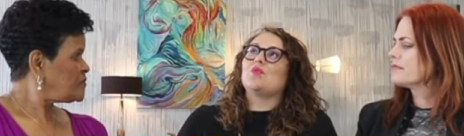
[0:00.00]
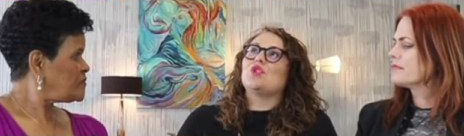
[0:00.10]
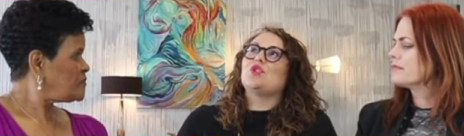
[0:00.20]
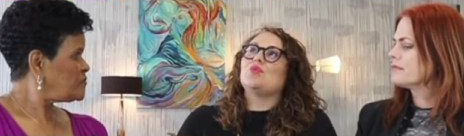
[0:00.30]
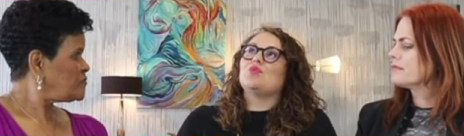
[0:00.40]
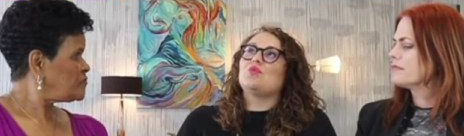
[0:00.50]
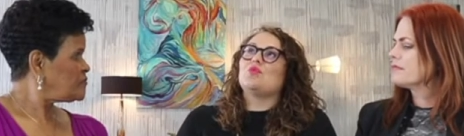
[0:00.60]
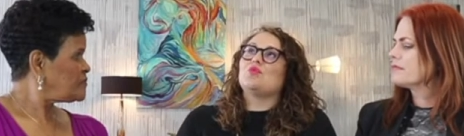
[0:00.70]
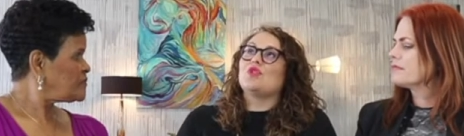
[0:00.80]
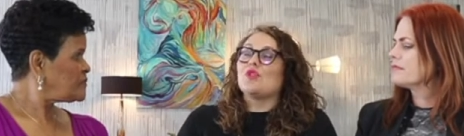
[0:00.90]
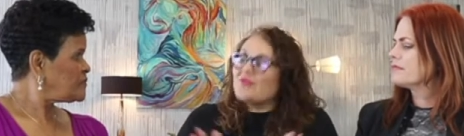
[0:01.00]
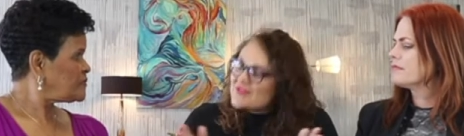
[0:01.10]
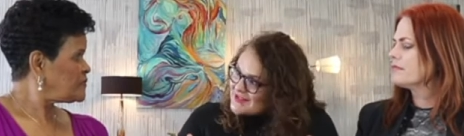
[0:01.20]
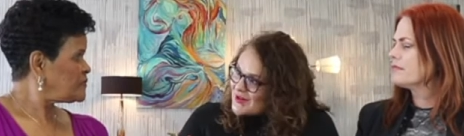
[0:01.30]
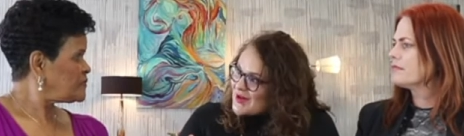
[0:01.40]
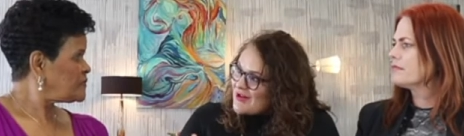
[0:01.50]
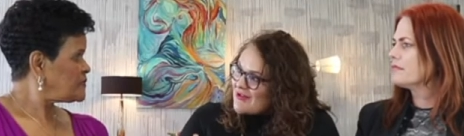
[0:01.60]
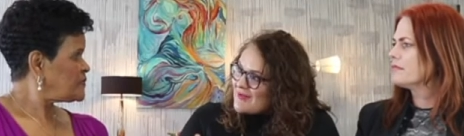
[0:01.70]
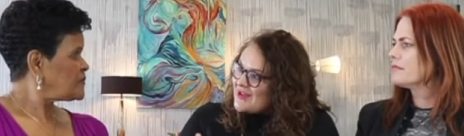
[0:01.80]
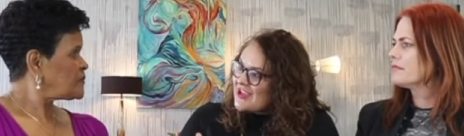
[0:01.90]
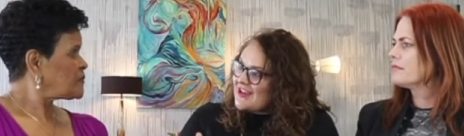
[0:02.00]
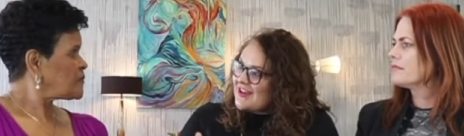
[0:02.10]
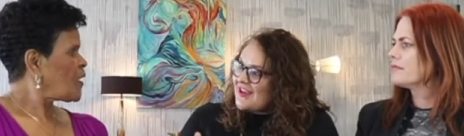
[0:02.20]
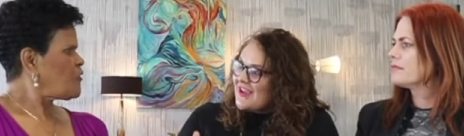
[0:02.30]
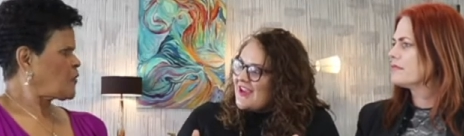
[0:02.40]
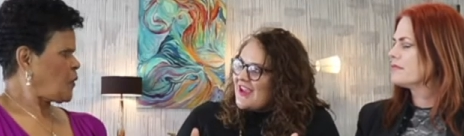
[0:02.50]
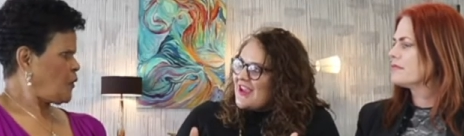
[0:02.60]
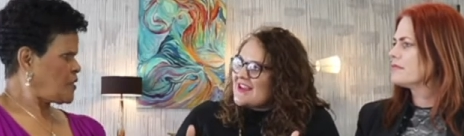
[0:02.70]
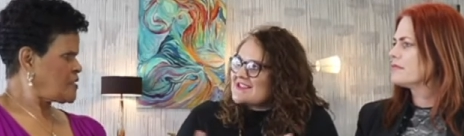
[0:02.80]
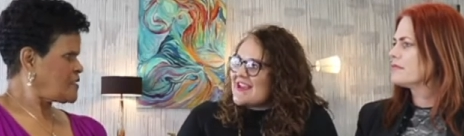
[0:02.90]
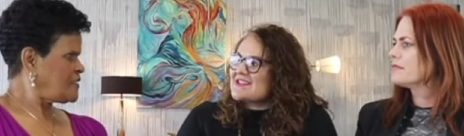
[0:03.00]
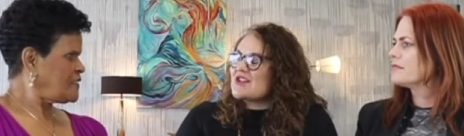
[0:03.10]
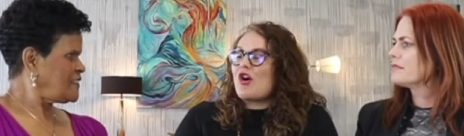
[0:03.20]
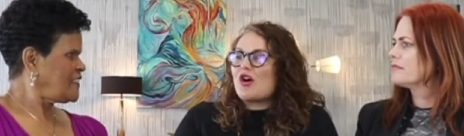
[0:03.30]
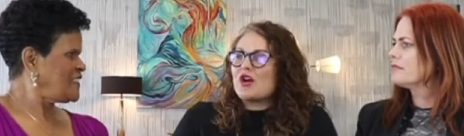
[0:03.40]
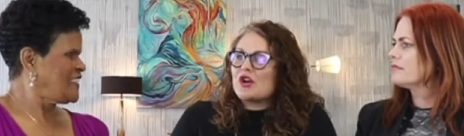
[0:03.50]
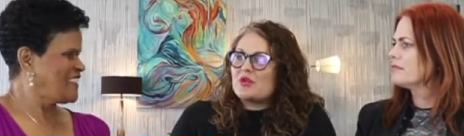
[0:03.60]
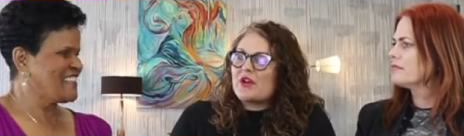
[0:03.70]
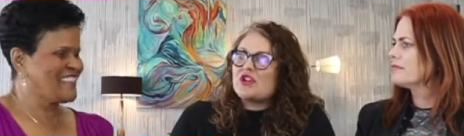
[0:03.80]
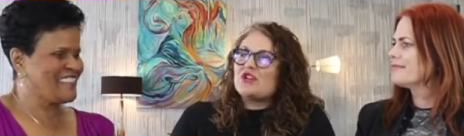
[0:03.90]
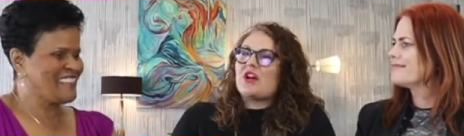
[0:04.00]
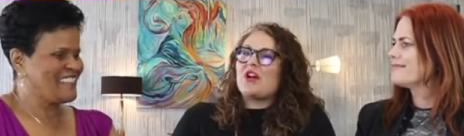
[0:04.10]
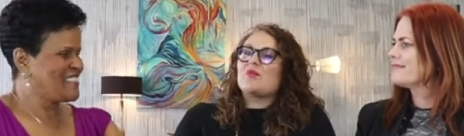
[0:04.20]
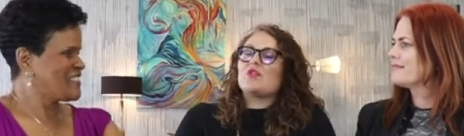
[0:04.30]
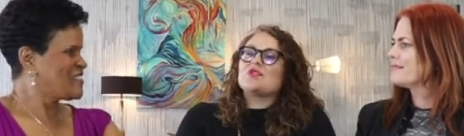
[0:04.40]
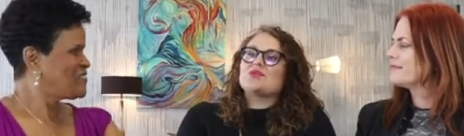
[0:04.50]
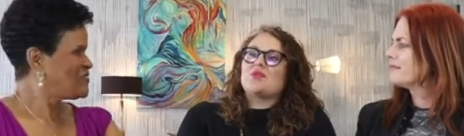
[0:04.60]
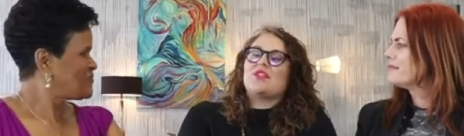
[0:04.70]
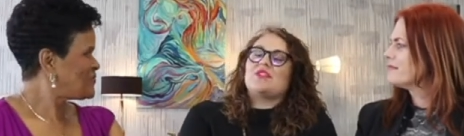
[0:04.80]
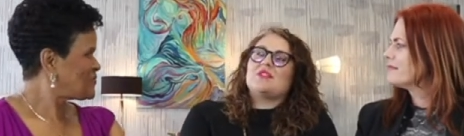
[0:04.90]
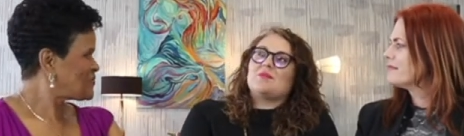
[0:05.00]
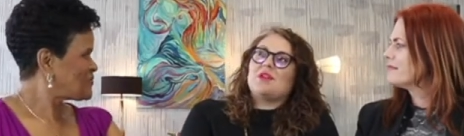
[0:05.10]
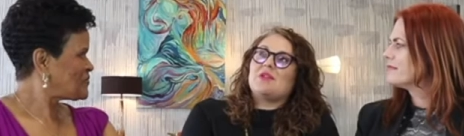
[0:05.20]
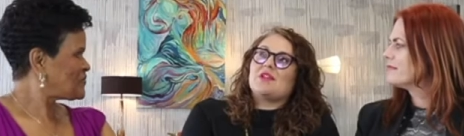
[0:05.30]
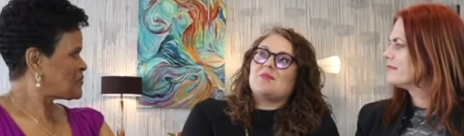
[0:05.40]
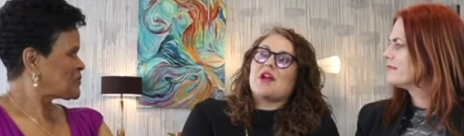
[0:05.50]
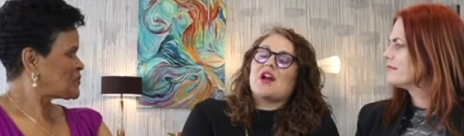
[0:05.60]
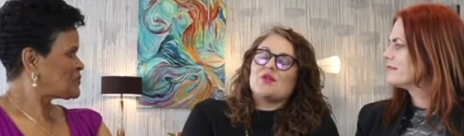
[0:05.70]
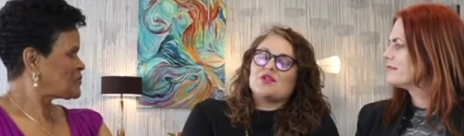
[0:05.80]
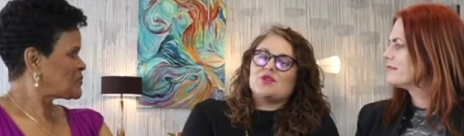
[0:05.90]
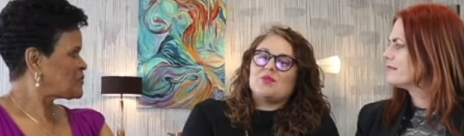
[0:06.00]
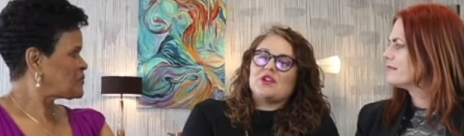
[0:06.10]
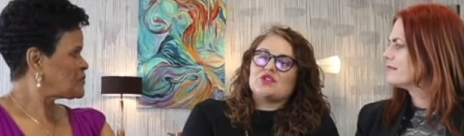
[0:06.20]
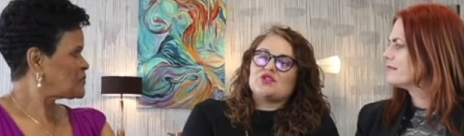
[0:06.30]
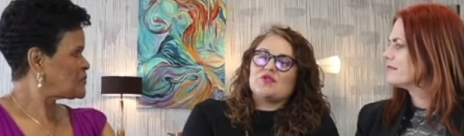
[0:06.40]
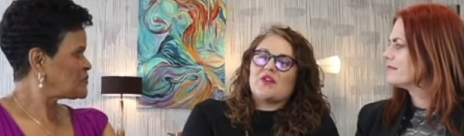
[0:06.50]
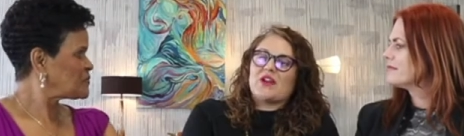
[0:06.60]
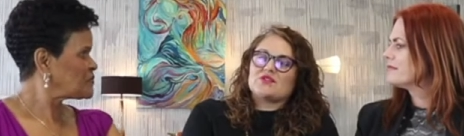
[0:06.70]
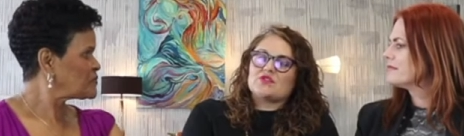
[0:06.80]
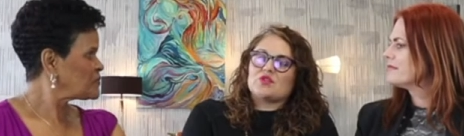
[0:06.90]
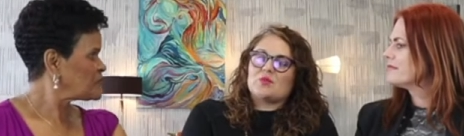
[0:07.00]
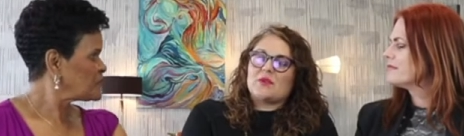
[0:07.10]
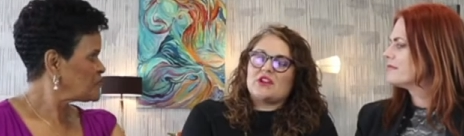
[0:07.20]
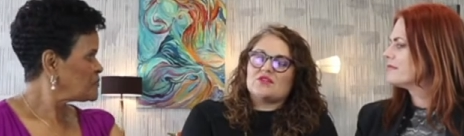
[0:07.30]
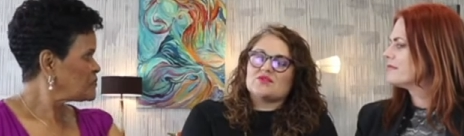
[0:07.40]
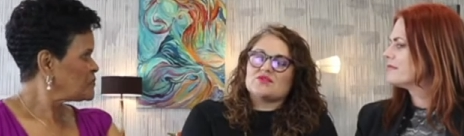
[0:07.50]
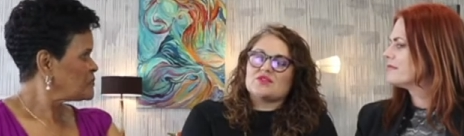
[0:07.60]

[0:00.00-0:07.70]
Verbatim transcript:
Speaker 1: were you nervous at all? I mean, of course, because that's hard. but I would also think that maybe it empowered you because you've had so many years